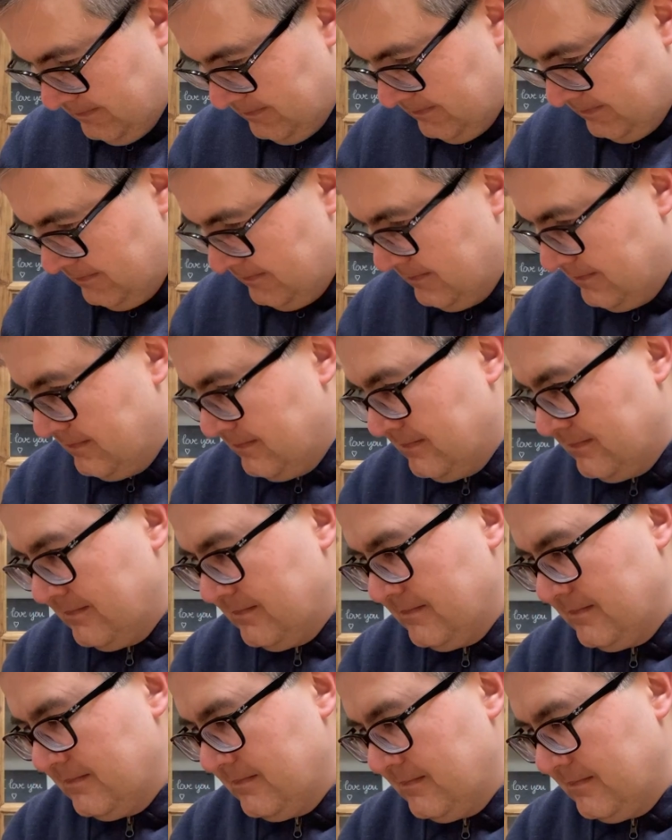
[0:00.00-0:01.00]

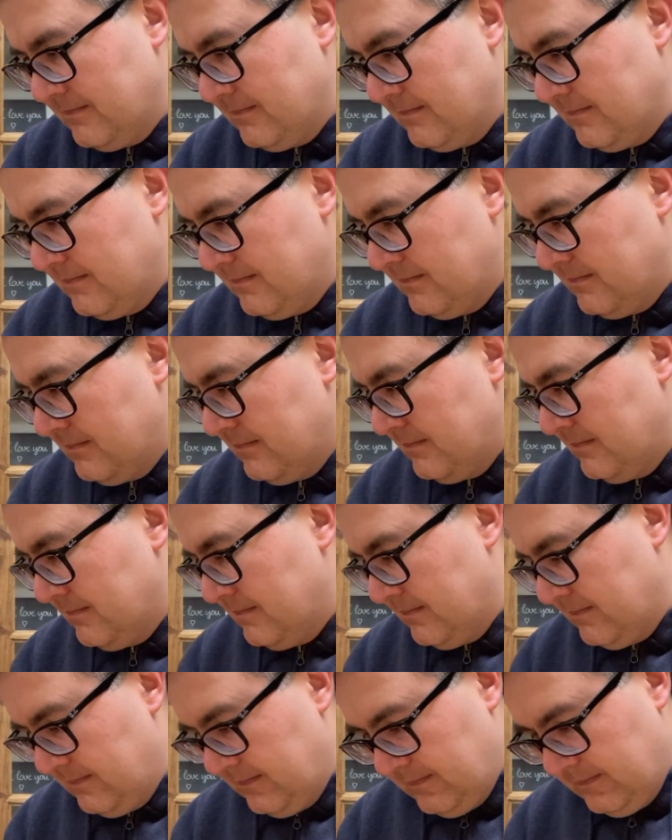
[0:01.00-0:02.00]

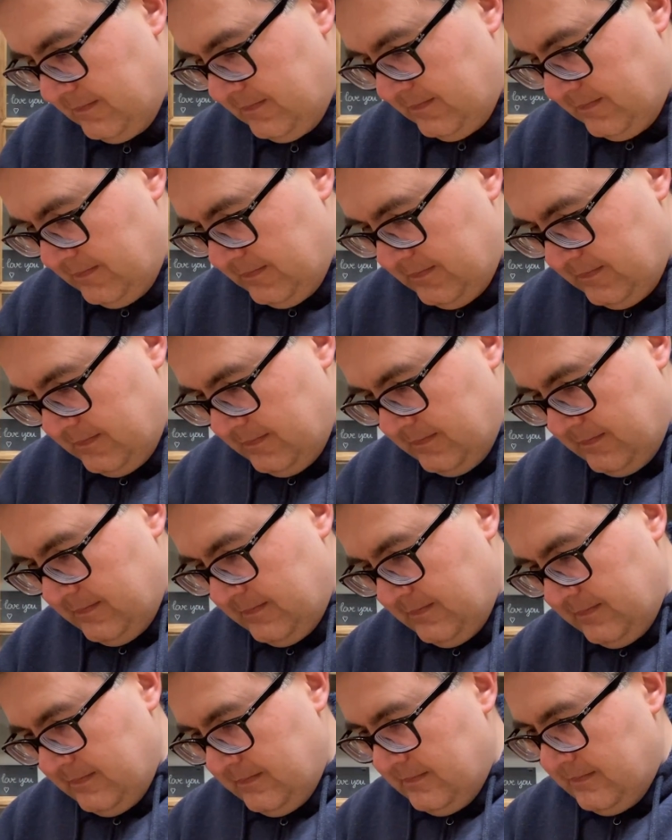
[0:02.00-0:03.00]

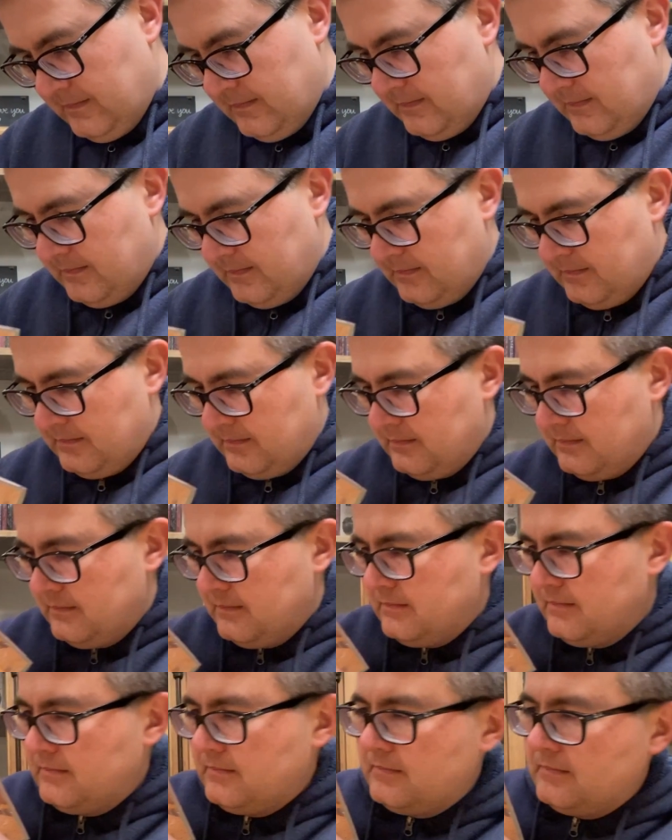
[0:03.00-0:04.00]

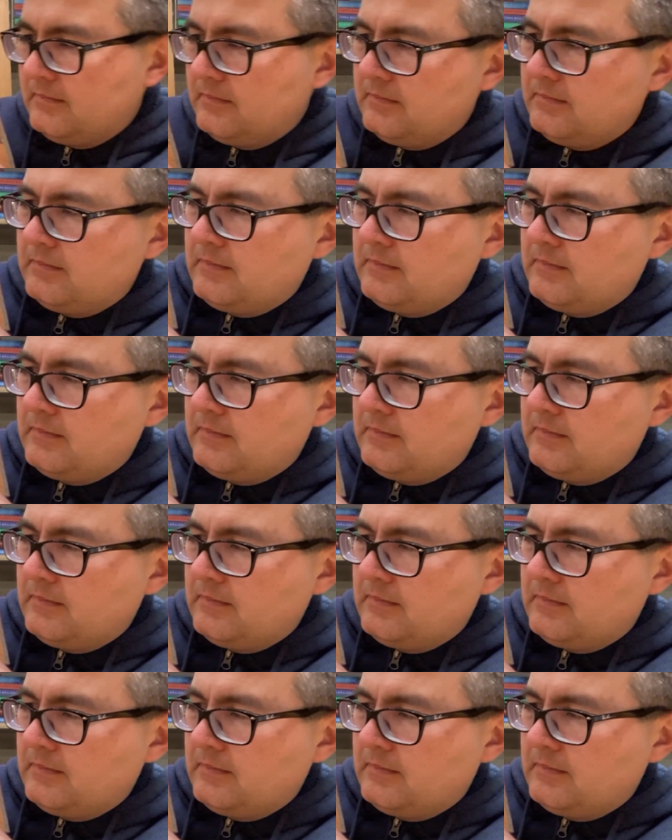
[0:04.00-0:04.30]
No one is speaking in this clip.